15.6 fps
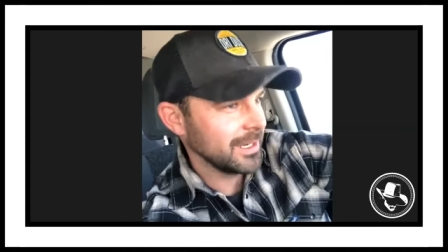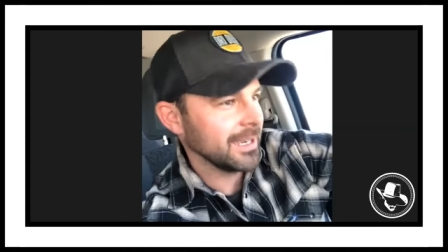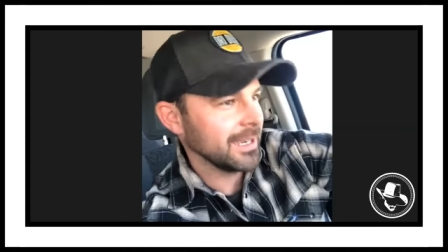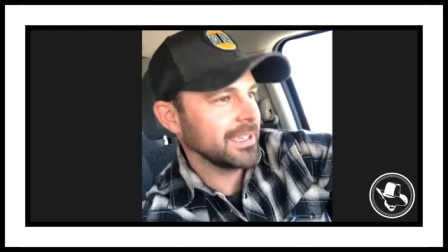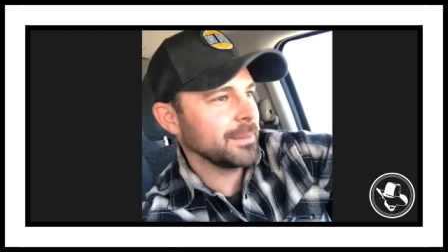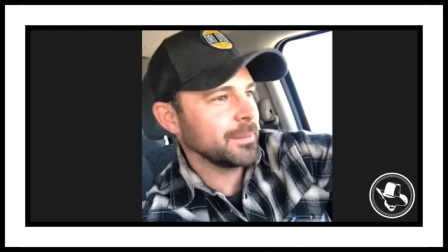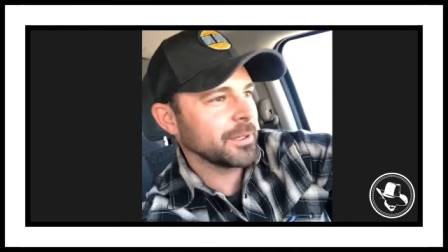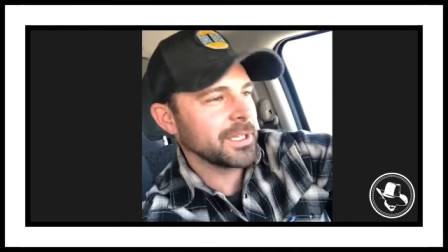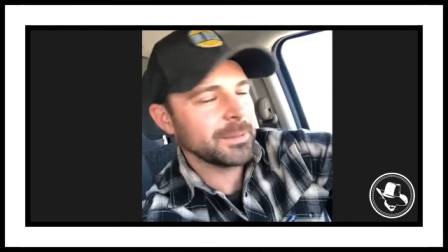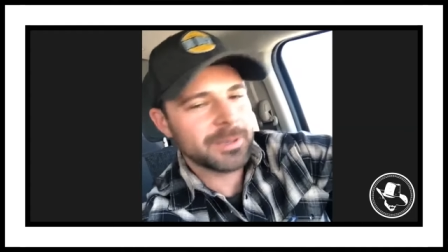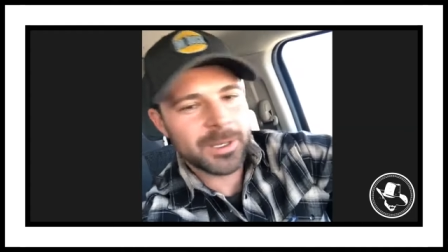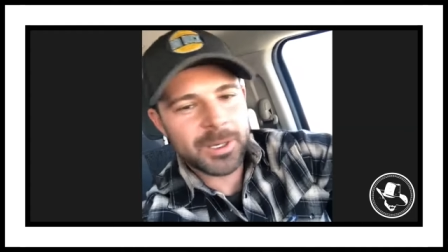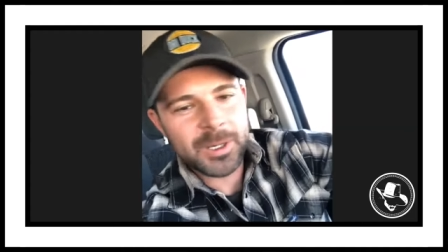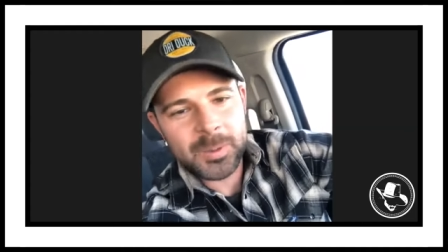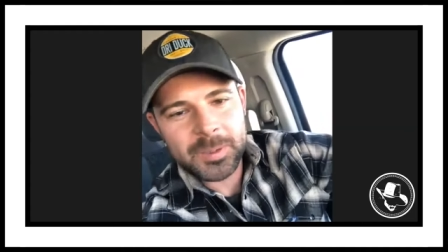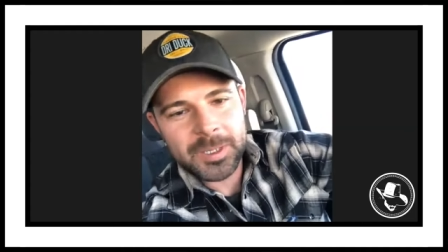Cowboy Coming
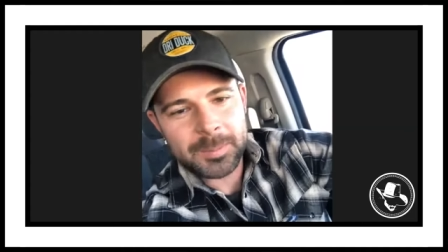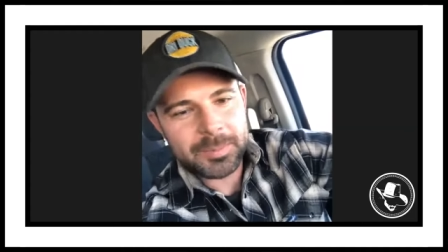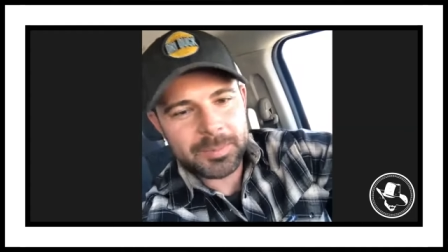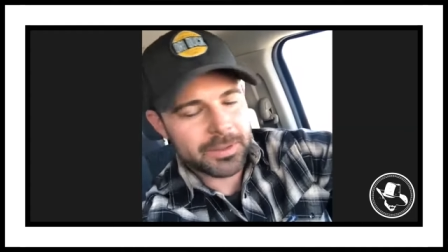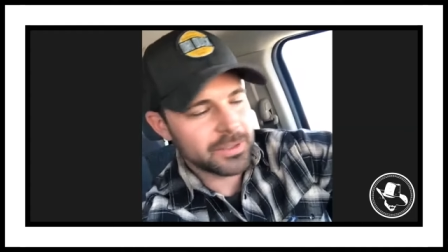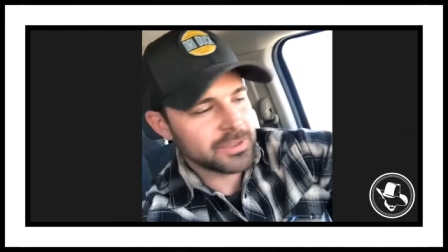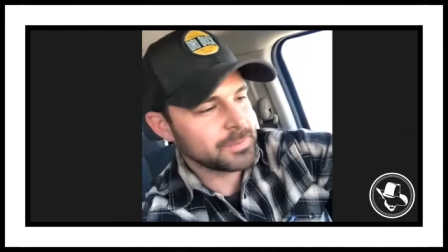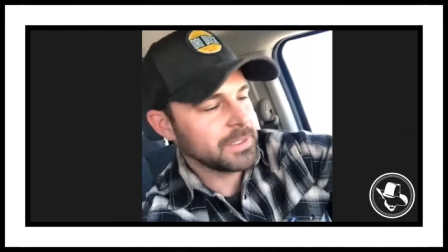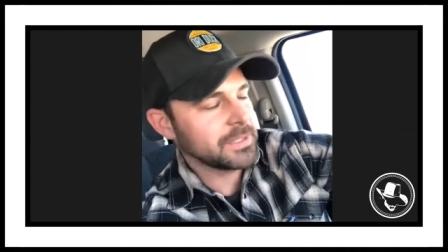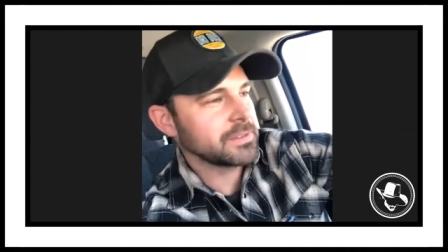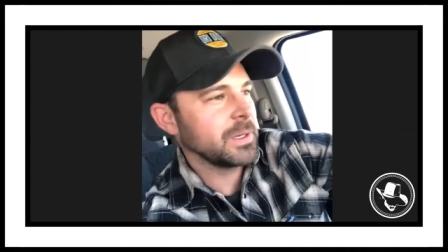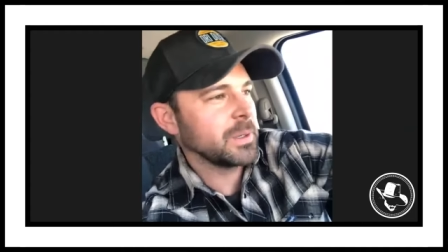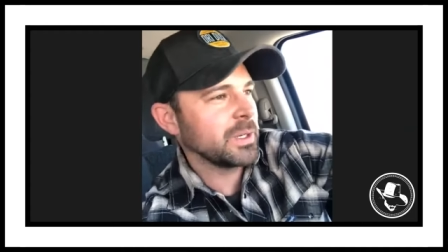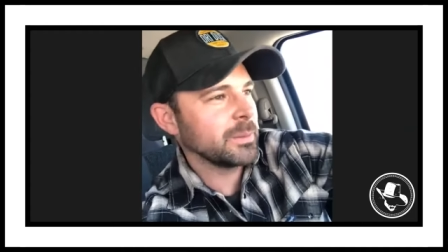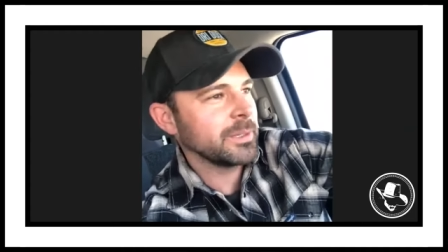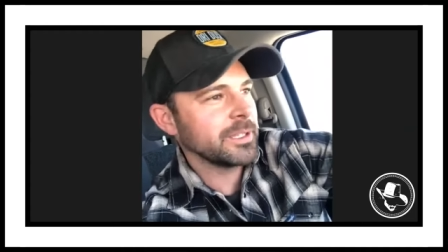Home. Yep. Produced by Trent
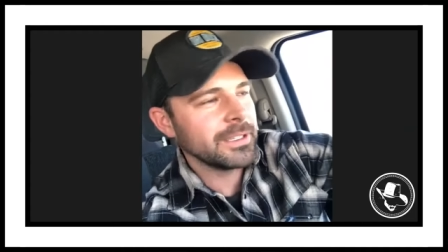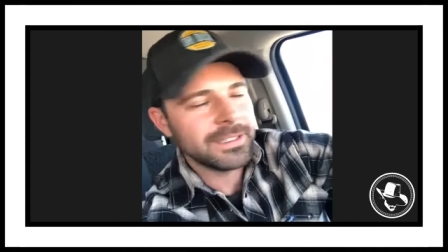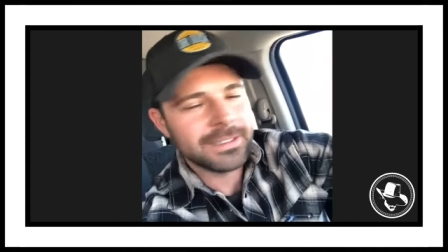Willmon.